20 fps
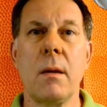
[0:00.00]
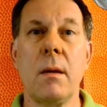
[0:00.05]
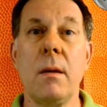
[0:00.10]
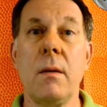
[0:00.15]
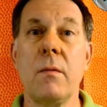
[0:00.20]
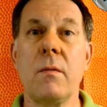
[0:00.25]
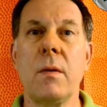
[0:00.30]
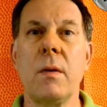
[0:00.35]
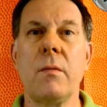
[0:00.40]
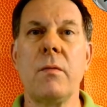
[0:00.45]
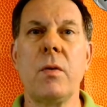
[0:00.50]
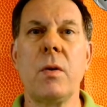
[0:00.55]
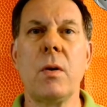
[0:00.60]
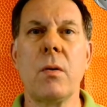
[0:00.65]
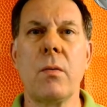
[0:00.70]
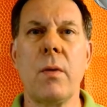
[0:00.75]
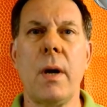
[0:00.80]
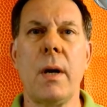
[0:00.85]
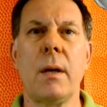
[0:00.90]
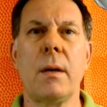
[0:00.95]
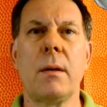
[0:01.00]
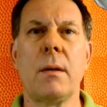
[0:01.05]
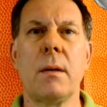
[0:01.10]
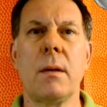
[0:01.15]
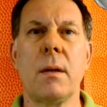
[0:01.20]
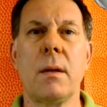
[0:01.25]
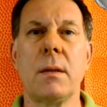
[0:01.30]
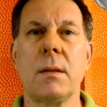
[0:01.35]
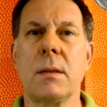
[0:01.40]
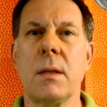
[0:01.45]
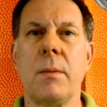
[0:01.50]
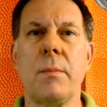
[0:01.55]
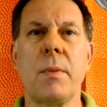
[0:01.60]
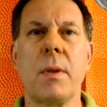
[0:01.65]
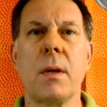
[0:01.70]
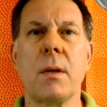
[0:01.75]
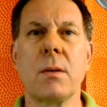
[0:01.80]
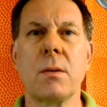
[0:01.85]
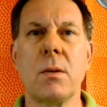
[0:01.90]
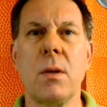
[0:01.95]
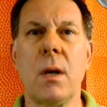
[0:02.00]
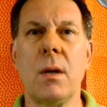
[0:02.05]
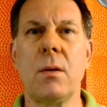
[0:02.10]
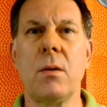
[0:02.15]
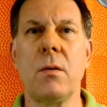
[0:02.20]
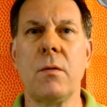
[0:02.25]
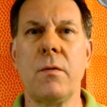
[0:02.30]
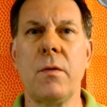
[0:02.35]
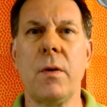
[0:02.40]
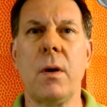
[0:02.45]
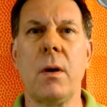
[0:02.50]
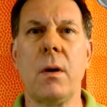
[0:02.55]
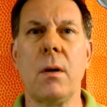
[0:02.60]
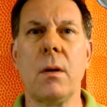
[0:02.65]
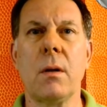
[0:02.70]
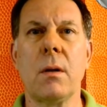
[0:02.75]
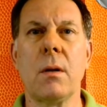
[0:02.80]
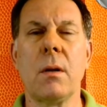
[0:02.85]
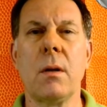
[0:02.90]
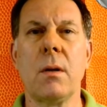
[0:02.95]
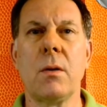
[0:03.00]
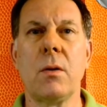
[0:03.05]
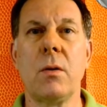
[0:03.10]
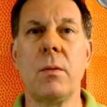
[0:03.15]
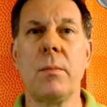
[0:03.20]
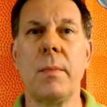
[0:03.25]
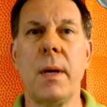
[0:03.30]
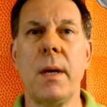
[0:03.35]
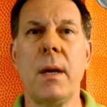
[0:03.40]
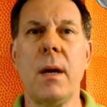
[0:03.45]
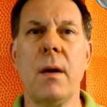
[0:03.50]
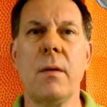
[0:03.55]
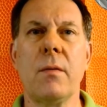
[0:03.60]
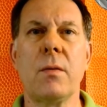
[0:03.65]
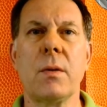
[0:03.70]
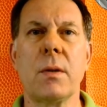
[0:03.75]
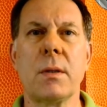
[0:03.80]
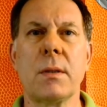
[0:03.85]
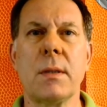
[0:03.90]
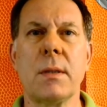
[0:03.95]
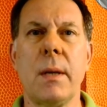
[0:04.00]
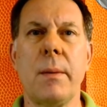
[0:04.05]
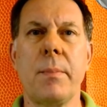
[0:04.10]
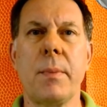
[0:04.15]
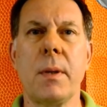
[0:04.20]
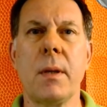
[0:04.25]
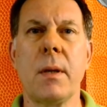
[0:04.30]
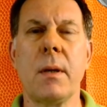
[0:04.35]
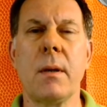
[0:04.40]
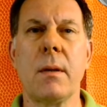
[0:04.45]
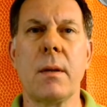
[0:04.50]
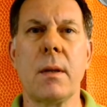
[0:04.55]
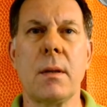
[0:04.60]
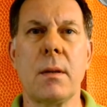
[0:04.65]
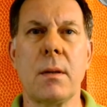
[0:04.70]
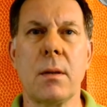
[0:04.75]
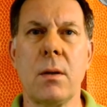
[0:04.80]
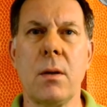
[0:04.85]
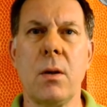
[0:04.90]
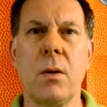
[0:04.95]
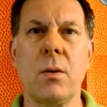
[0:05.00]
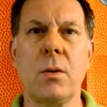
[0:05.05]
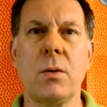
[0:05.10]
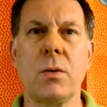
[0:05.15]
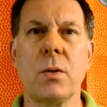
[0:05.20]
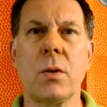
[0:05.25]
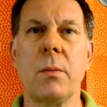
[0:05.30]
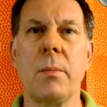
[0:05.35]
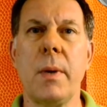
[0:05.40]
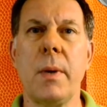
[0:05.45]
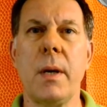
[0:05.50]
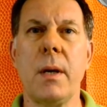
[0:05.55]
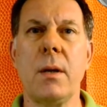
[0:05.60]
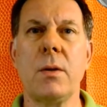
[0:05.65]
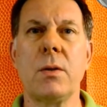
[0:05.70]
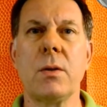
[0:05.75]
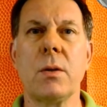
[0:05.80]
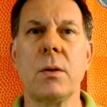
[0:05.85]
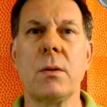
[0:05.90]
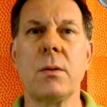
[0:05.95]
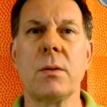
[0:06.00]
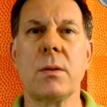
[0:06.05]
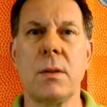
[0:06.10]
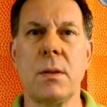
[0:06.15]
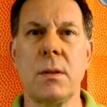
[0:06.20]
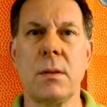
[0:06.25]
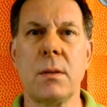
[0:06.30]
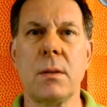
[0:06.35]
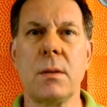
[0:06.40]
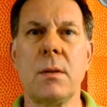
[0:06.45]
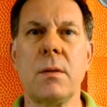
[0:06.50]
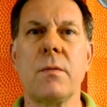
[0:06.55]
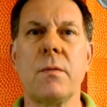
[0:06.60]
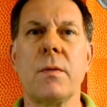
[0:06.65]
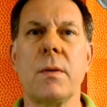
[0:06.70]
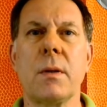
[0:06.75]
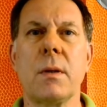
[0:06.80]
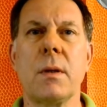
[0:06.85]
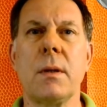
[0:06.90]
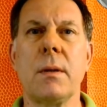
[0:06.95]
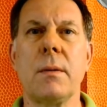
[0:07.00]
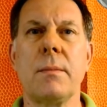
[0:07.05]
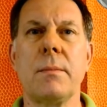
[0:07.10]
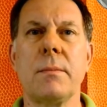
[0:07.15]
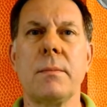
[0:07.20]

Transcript: Even if you're right and something is not your fault, you may have to accept that the coach or manager sees it differently.